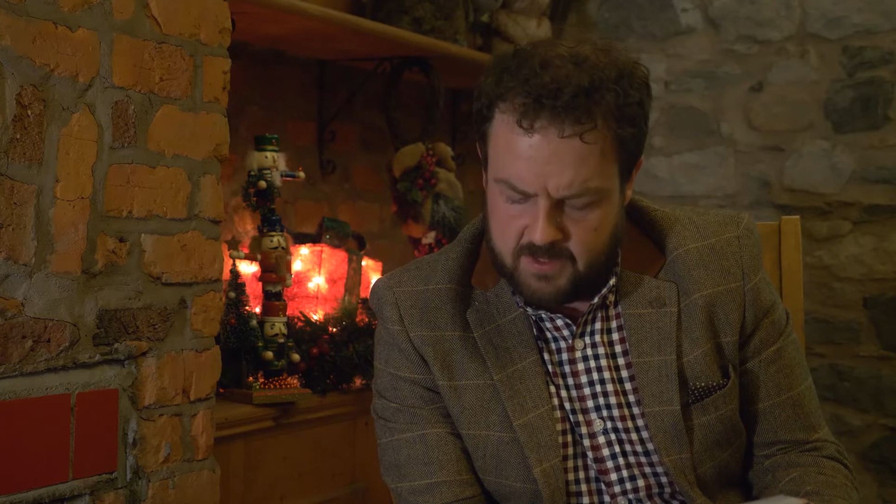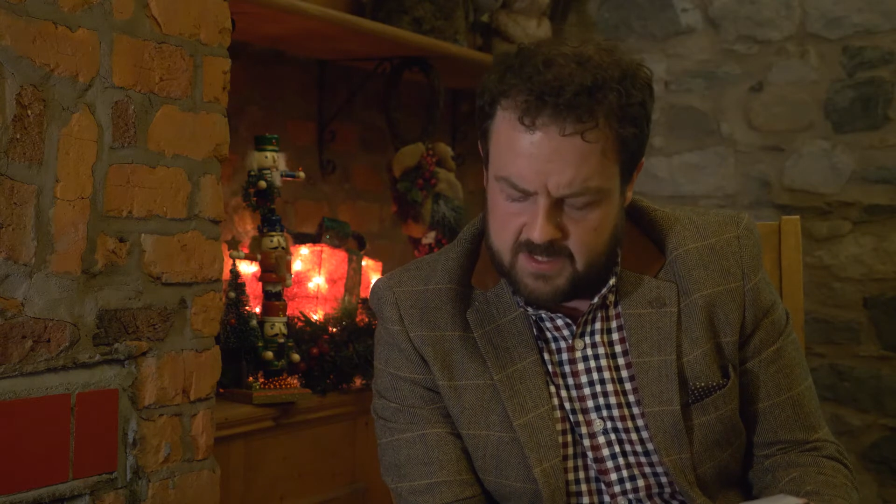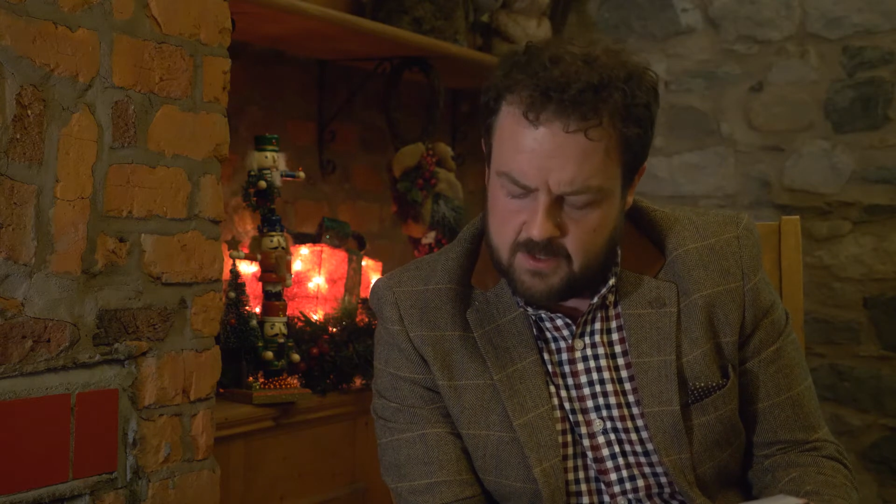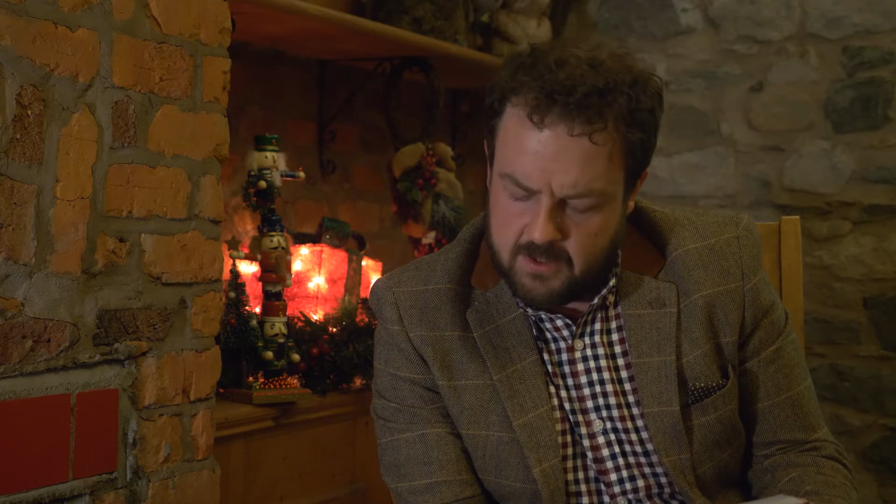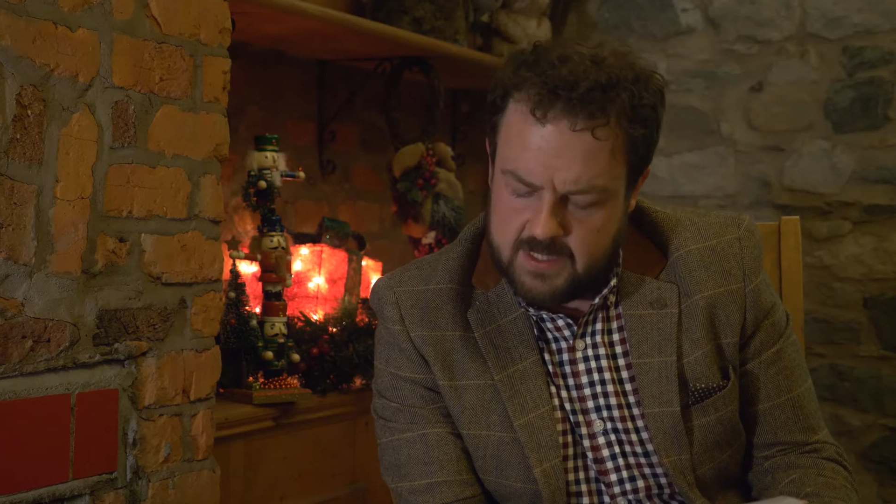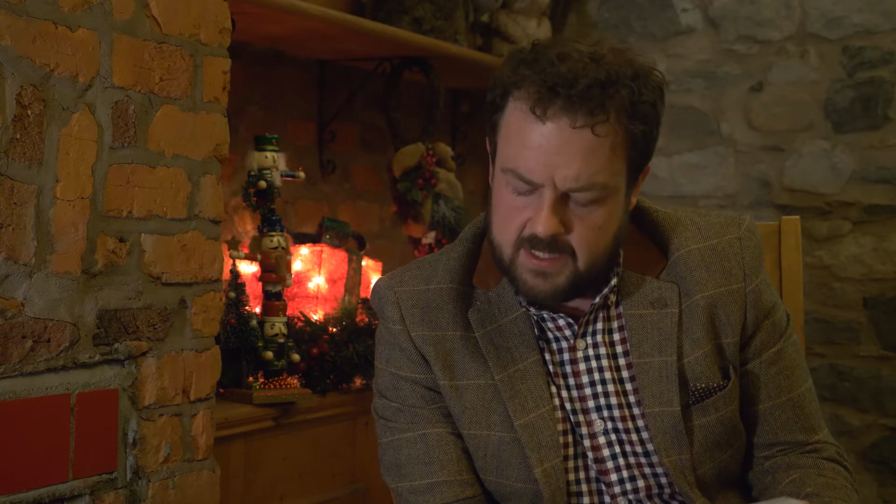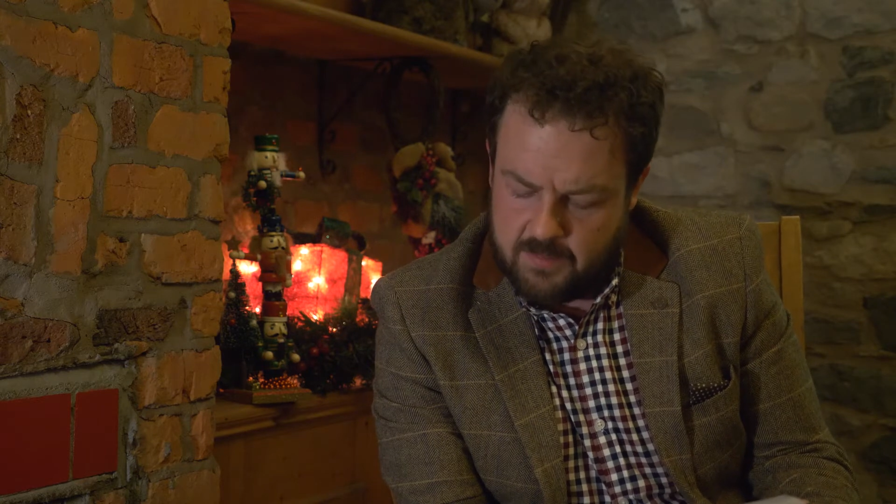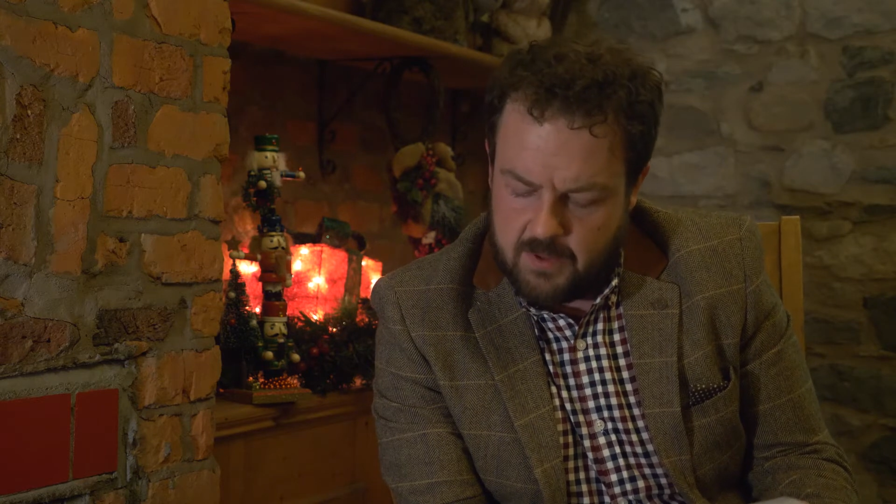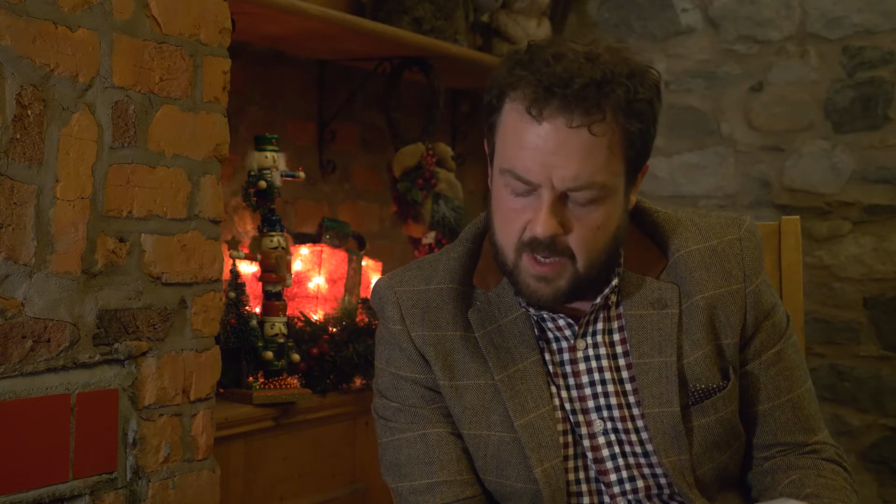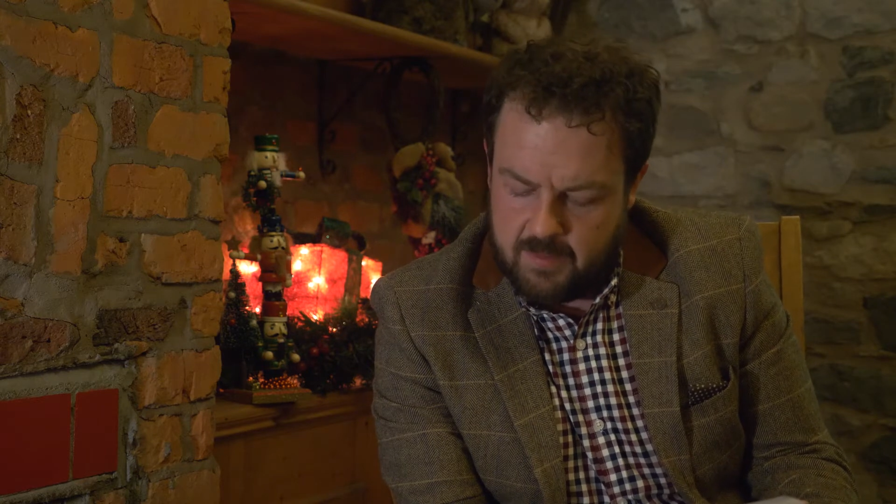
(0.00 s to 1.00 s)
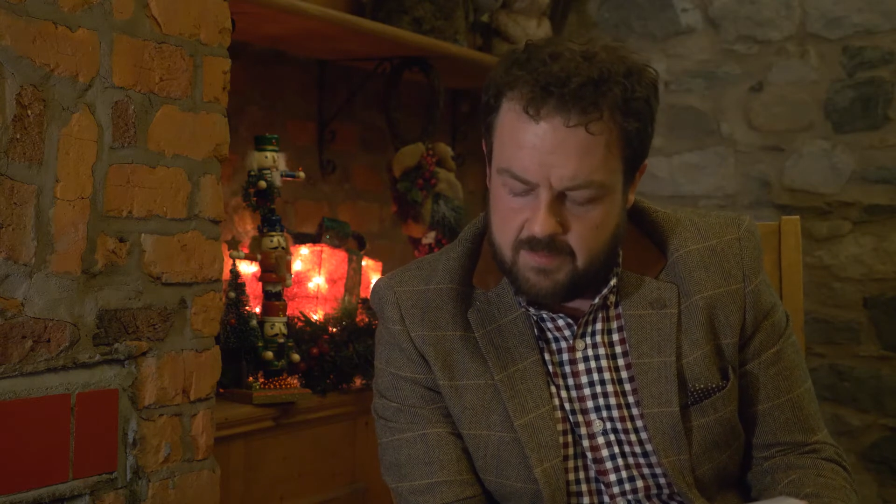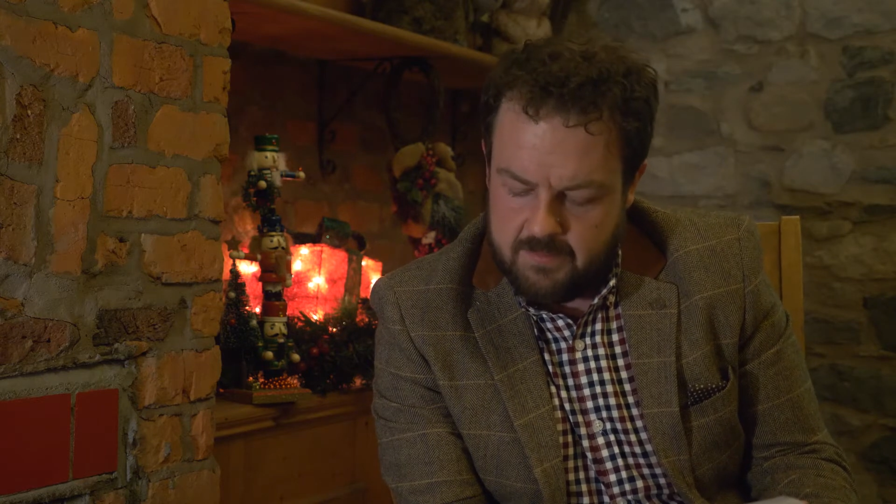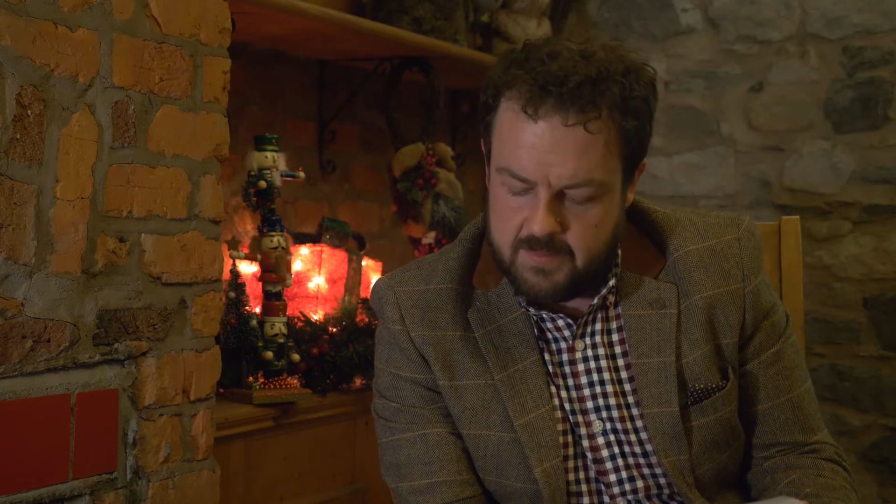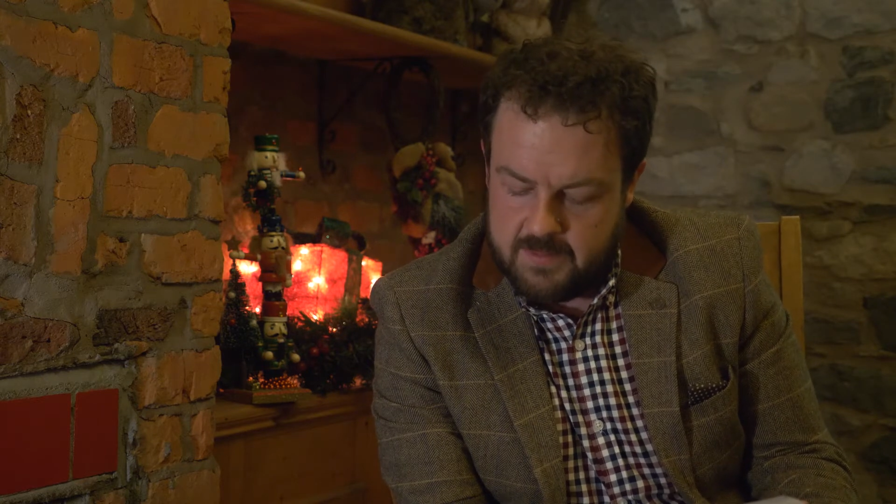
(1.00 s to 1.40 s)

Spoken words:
discussing the problem,